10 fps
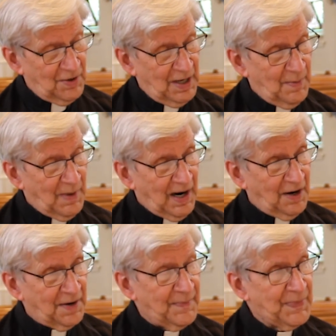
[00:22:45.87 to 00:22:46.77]
in
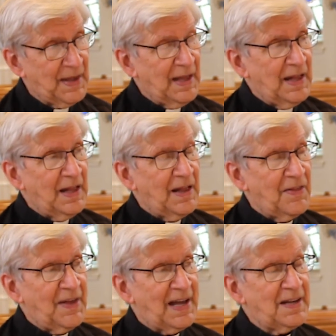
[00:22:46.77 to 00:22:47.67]
Mark,
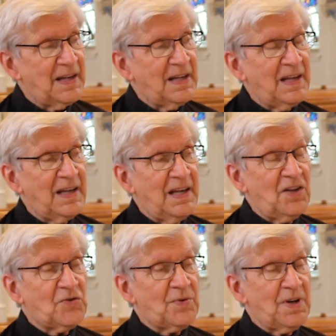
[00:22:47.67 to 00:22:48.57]
that
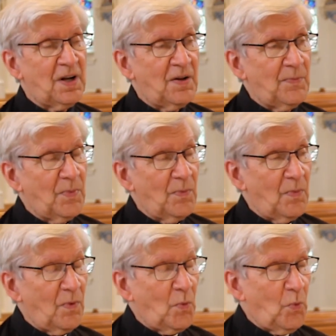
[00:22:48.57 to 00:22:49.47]
Israel,
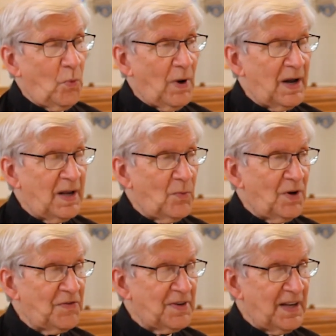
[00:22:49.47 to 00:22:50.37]
when it
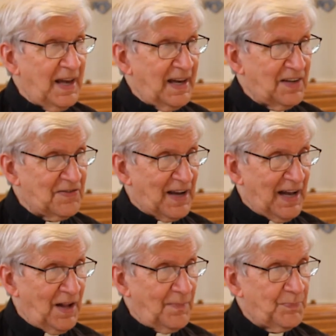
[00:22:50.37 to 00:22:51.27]
was in
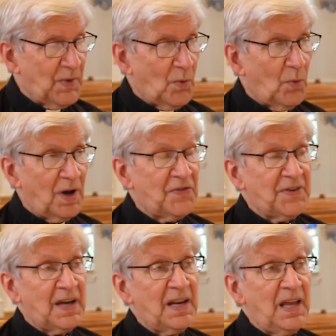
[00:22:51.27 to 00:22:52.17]
exile, was
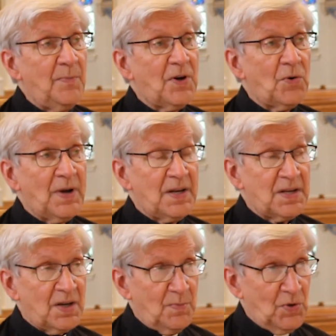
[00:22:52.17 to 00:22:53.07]
an
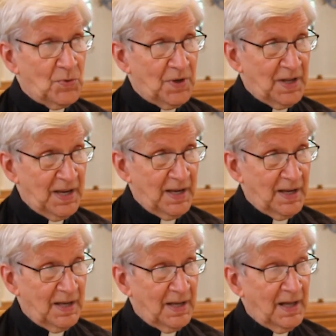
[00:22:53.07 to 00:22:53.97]
immigrant community.
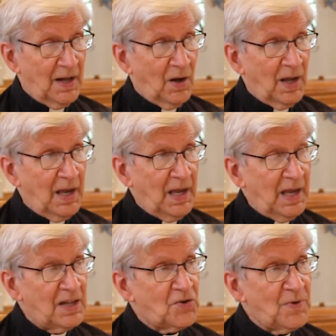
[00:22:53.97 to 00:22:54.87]

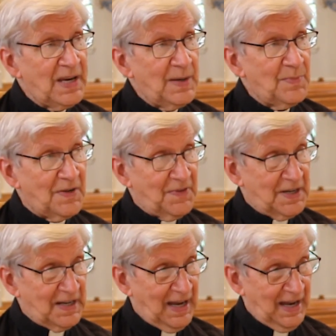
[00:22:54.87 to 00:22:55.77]
It dreamed of the
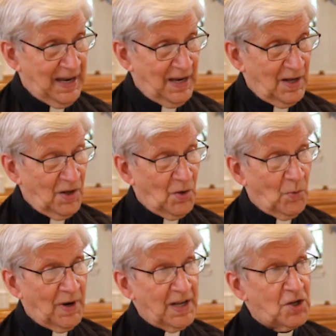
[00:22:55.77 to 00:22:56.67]
day
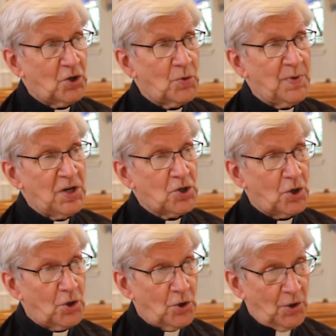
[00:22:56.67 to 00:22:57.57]
when it could
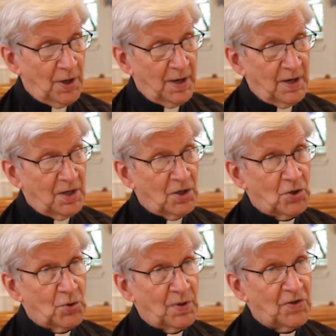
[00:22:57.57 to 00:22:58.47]
return
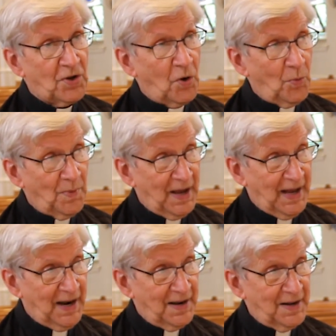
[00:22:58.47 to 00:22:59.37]
to its
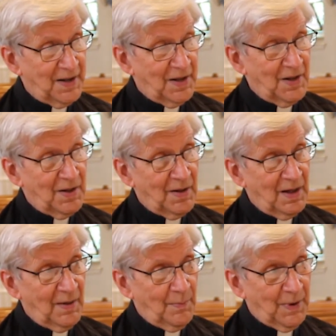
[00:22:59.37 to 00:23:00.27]
homeland.
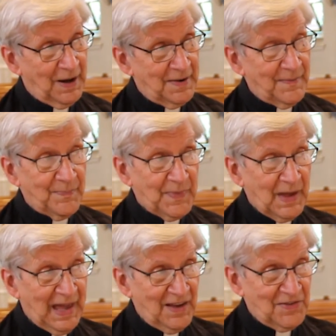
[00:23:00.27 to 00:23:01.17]
But
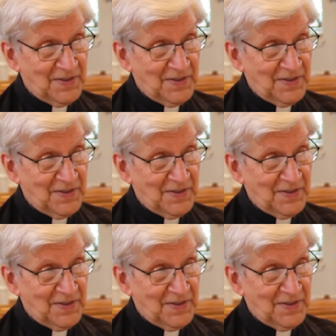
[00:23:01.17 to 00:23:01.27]
as